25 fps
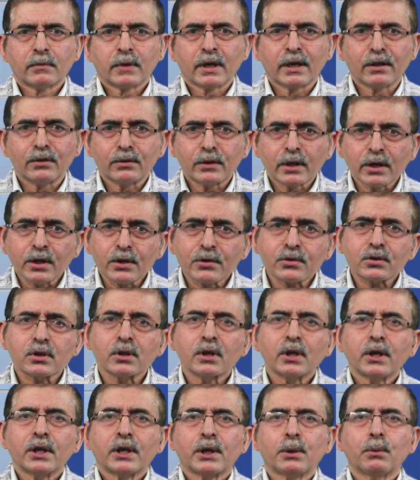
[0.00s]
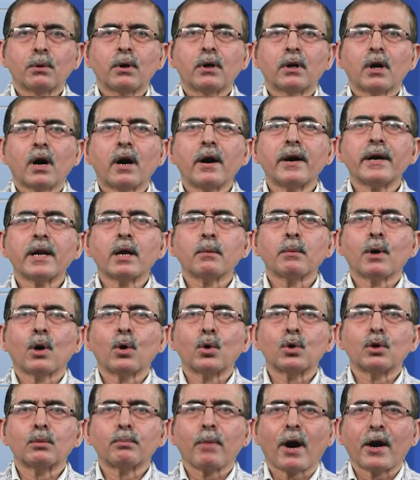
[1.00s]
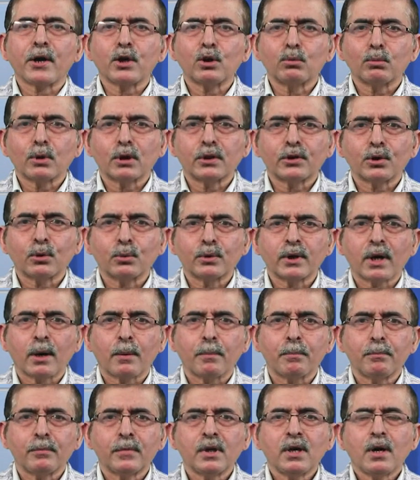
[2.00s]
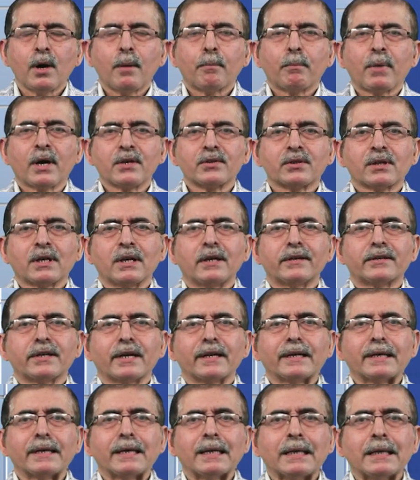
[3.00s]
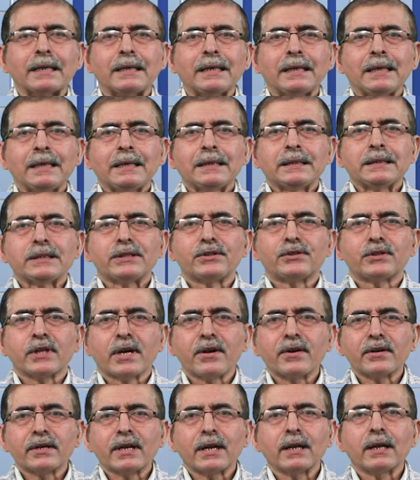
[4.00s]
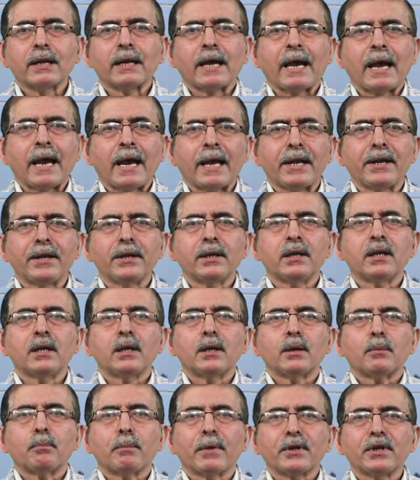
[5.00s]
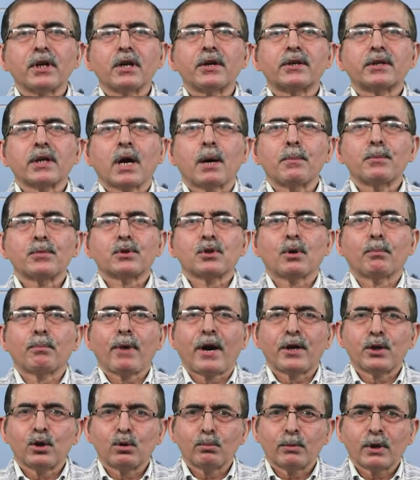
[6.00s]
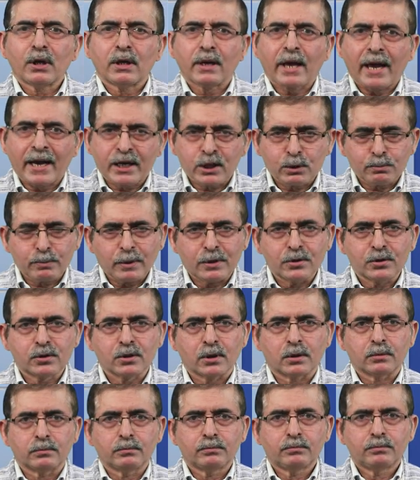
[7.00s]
In this, you learn about binomial theorem, Pascal triangle, general and middle terms of binomial expansion.